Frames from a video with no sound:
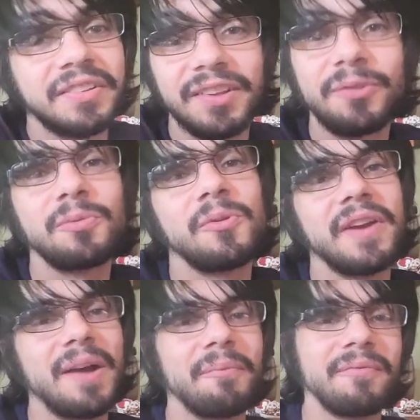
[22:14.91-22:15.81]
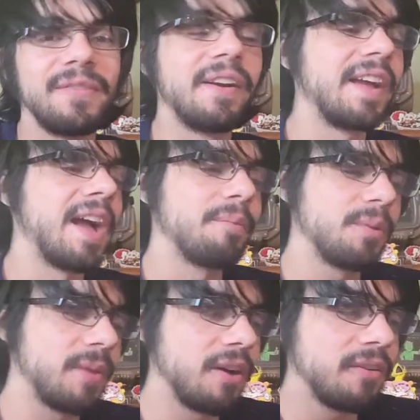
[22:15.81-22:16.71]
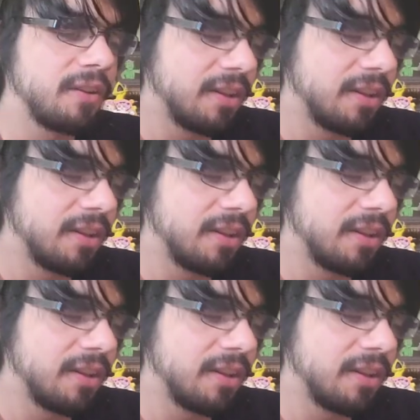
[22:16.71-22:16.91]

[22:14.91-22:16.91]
This one I'm very happy about.